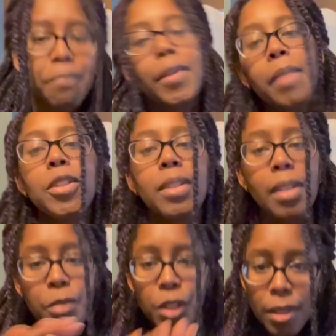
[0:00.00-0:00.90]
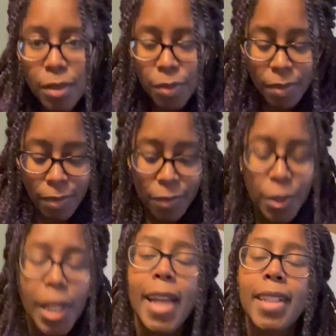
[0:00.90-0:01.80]
I'm just, I'm just
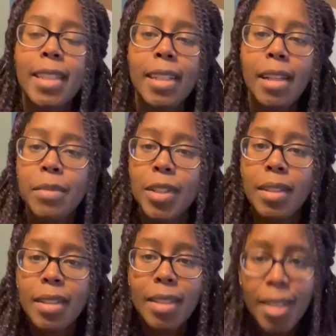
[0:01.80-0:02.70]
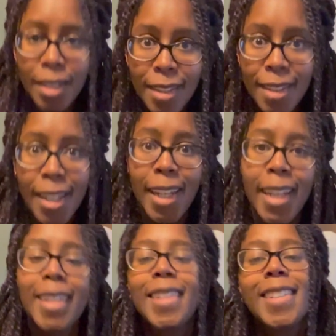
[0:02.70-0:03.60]
relaxing. I'm just sitting
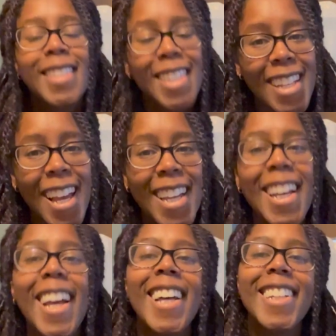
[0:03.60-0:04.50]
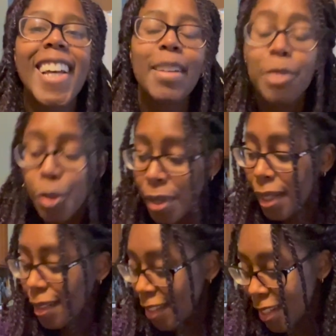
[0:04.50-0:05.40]
today and I am
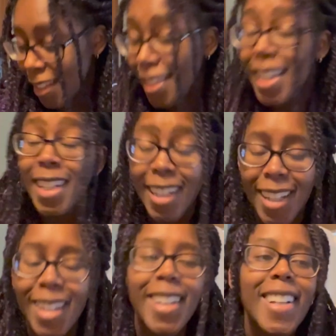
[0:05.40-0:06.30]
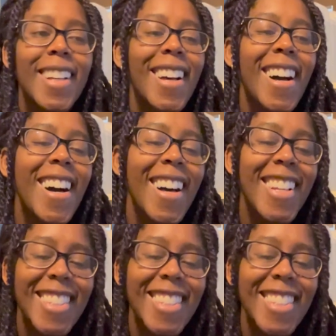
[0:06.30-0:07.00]
enjoying just sitting uh,